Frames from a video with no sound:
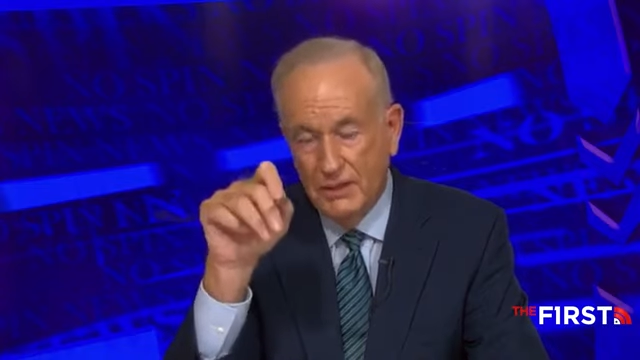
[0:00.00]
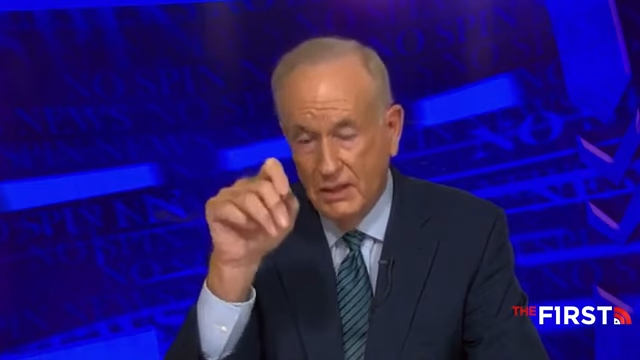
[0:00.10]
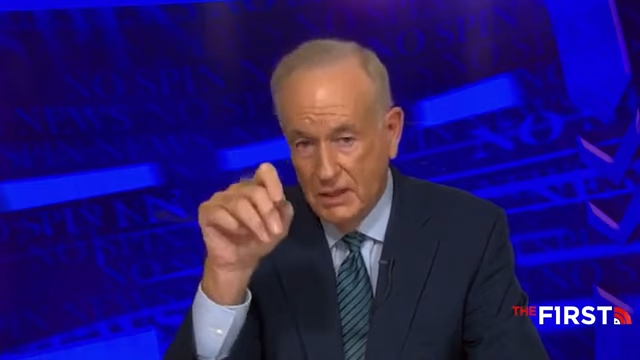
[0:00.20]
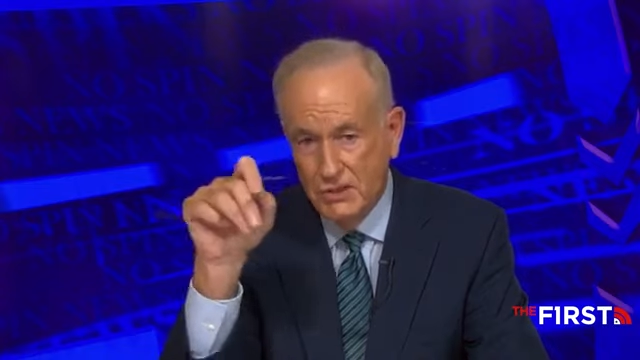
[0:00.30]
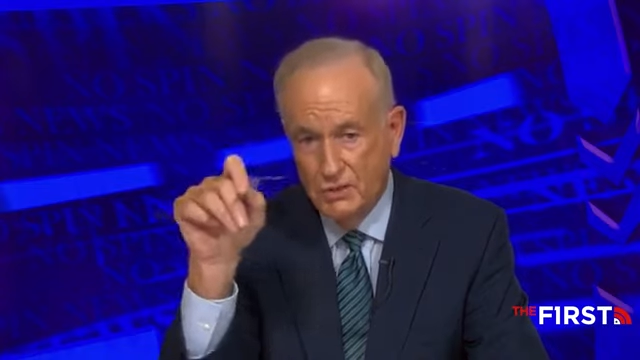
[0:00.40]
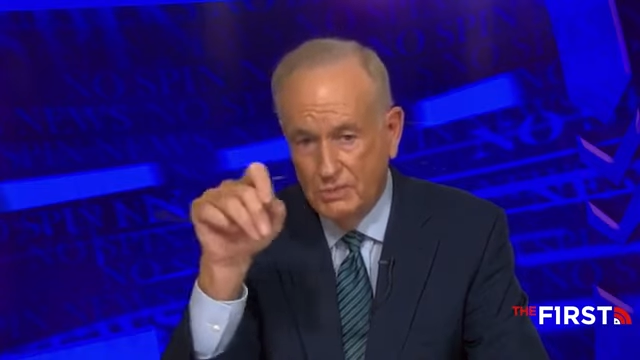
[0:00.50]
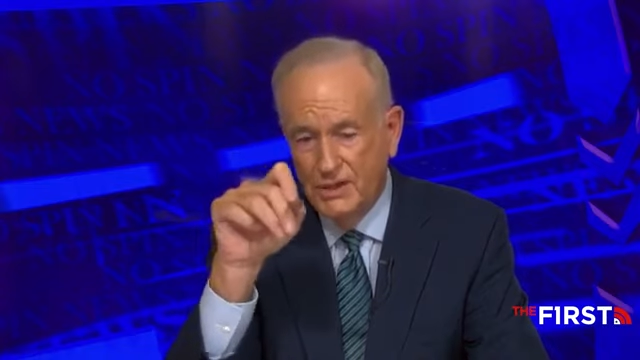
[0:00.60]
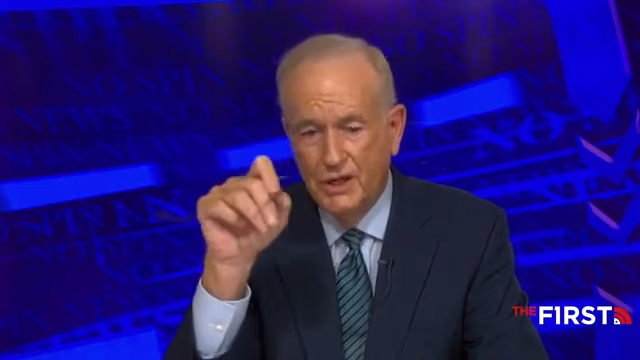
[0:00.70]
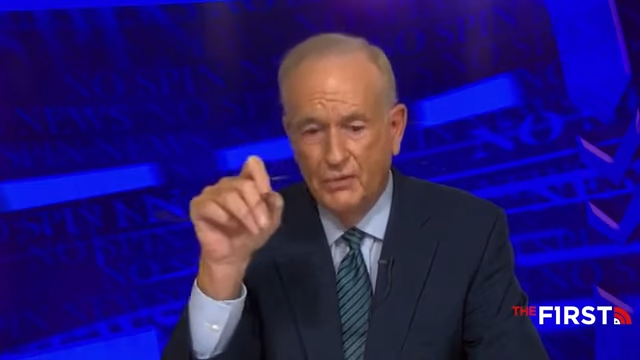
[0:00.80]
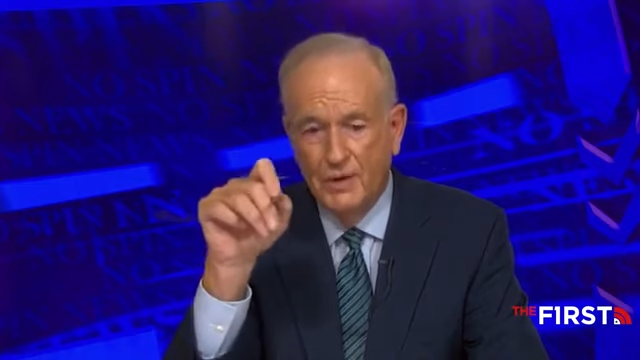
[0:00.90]
the initial
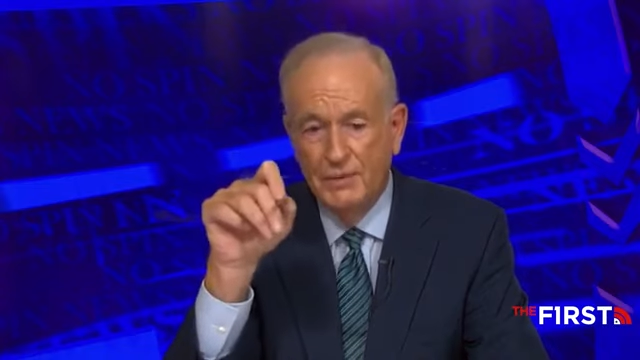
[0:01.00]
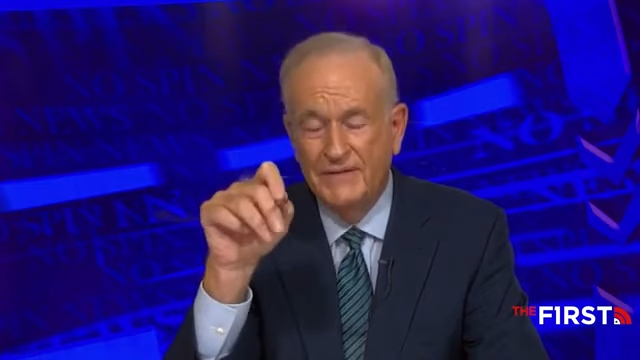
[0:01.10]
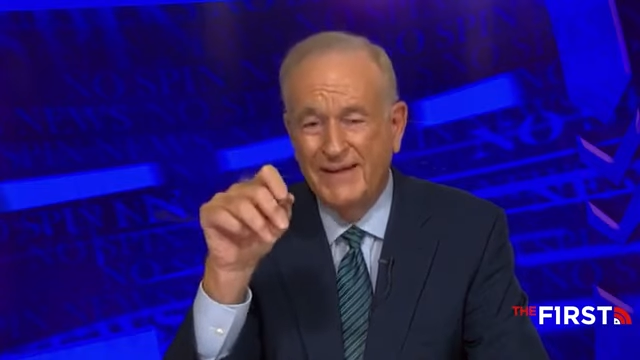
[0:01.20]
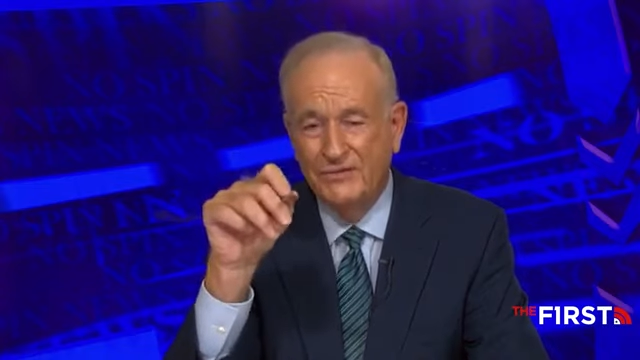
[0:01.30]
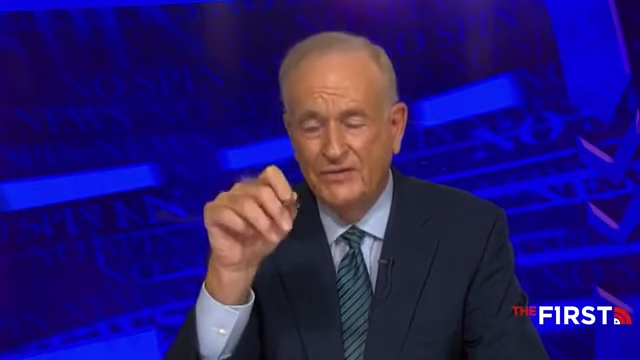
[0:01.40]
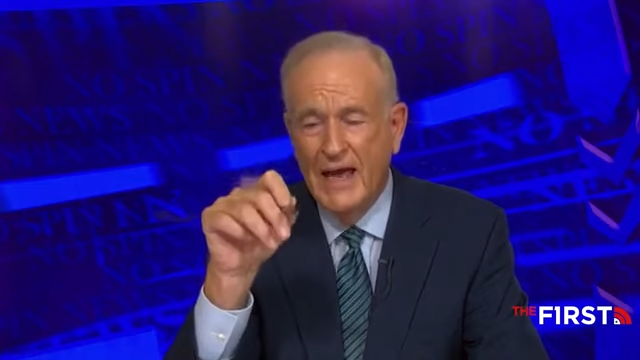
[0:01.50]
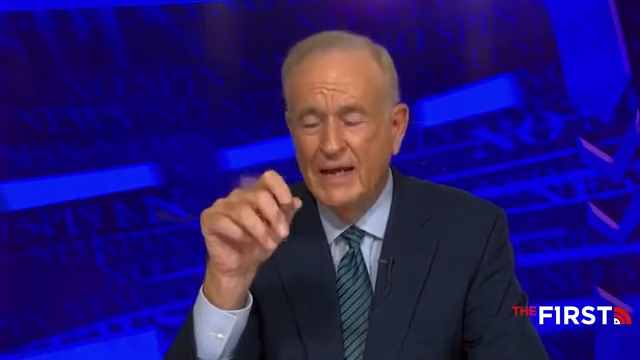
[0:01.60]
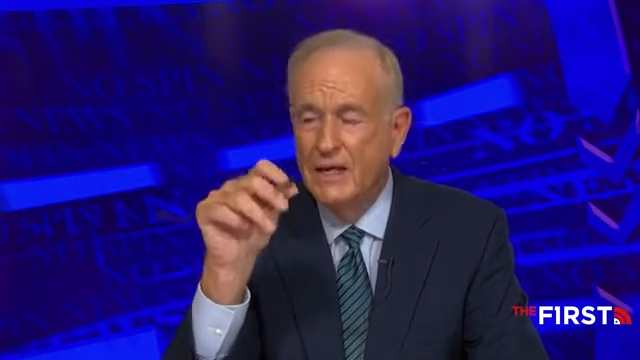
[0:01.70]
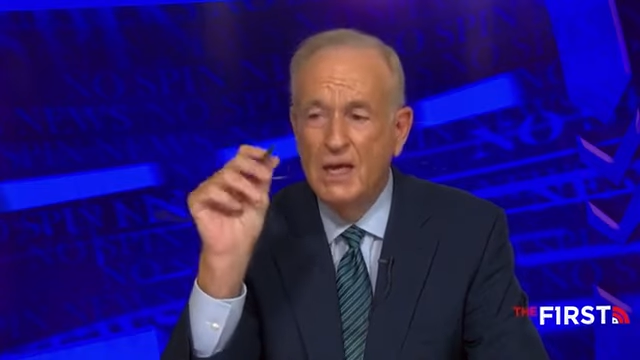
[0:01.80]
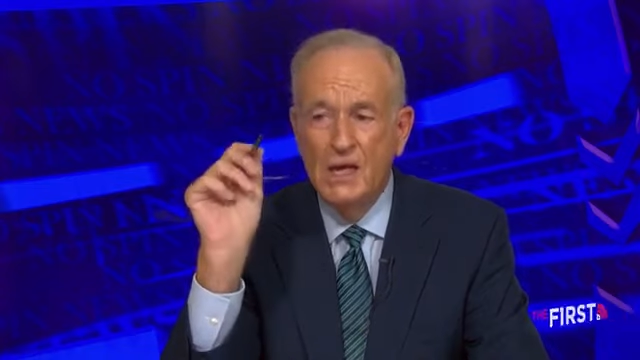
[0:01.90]
plea agreement, that
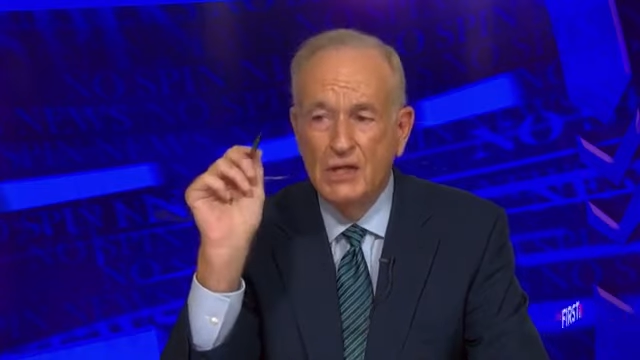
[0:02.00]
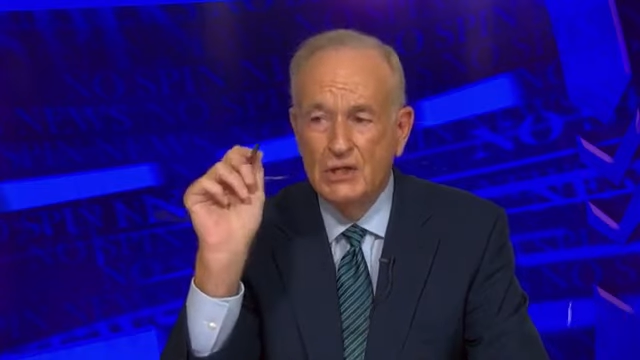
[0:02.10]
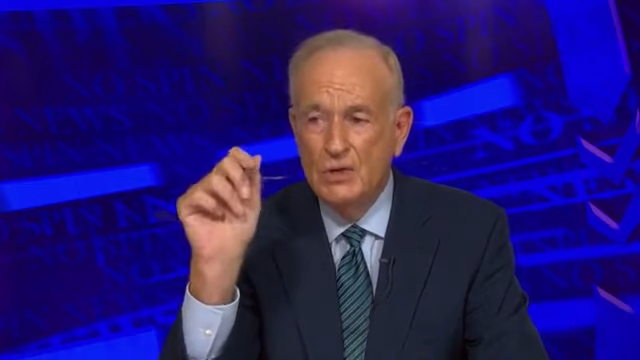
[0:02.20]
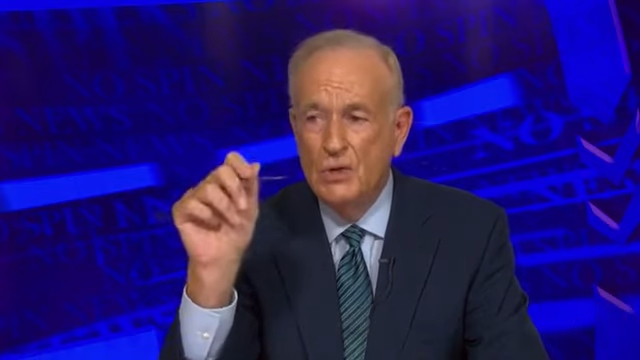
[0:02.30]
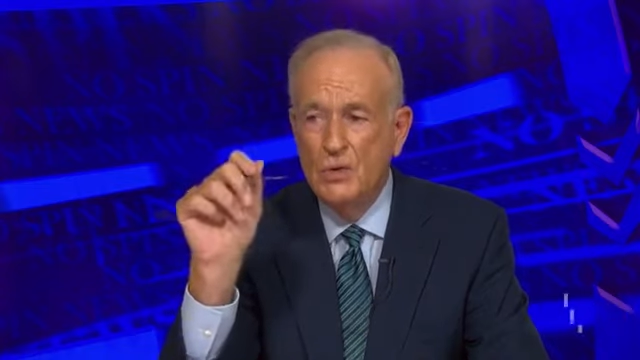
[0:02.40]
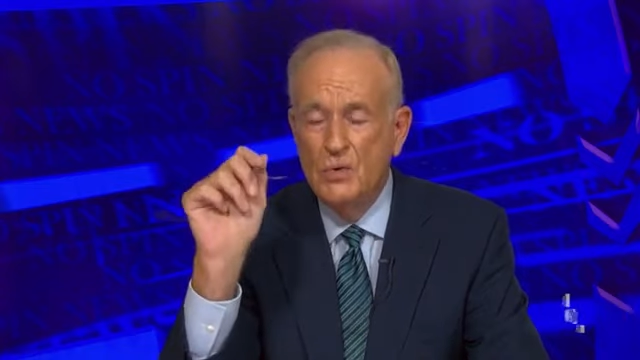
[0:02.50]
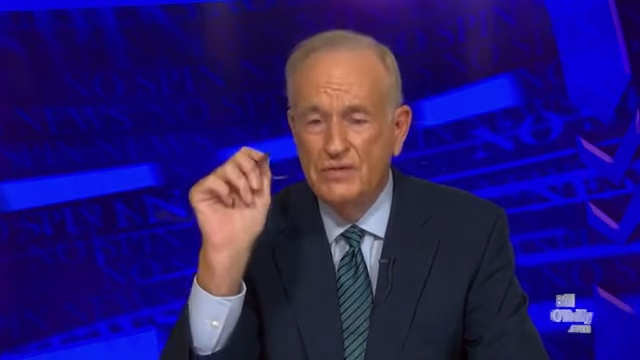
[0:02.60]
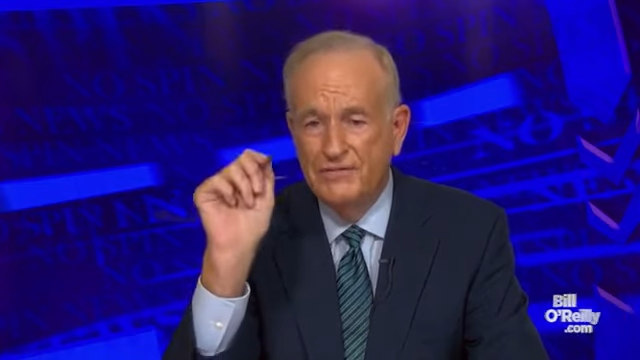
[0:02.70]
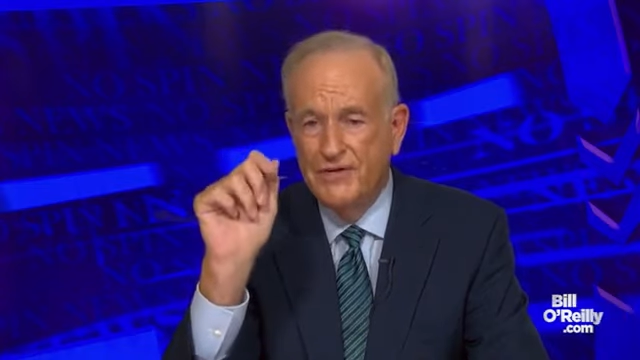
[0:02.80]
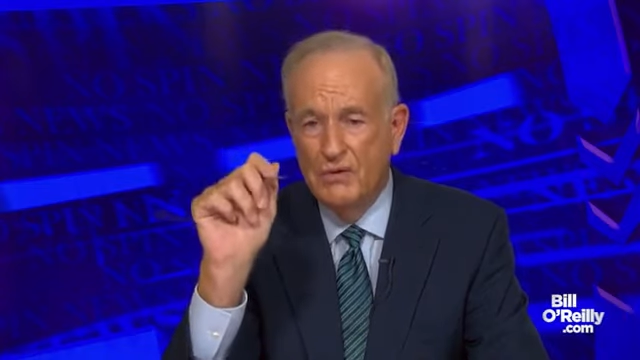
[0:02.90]
said you,
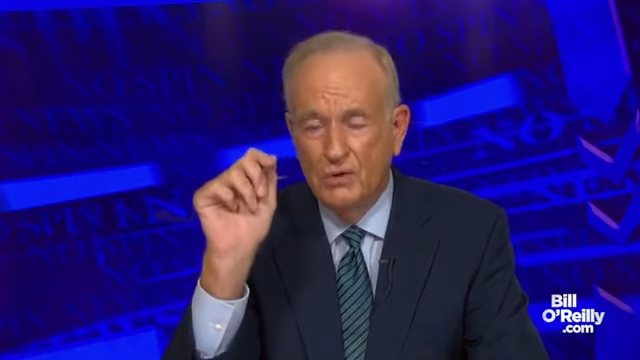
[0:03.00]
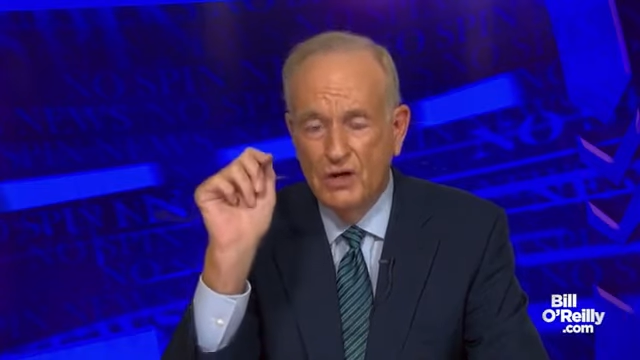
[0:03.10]
the federal